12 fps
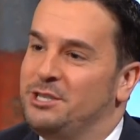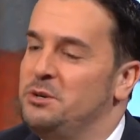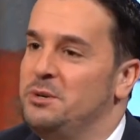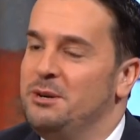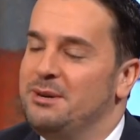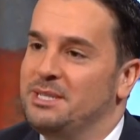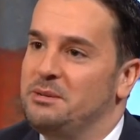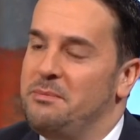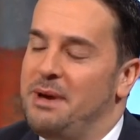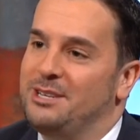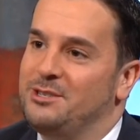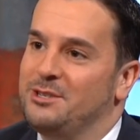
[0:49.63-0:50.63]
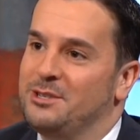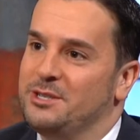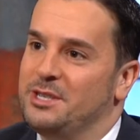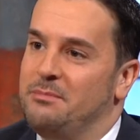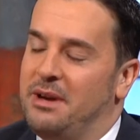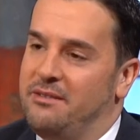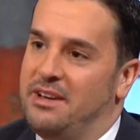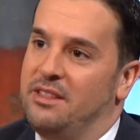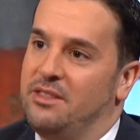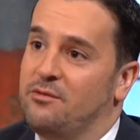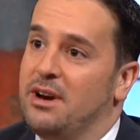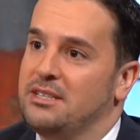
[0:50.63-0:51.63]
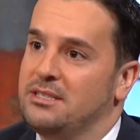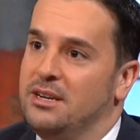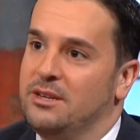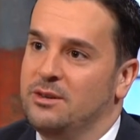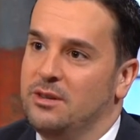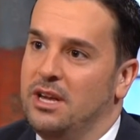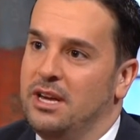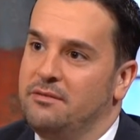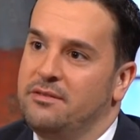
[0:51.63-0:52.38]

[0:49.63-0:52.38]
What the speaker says: two U.S. ambassadors have had threats on their life.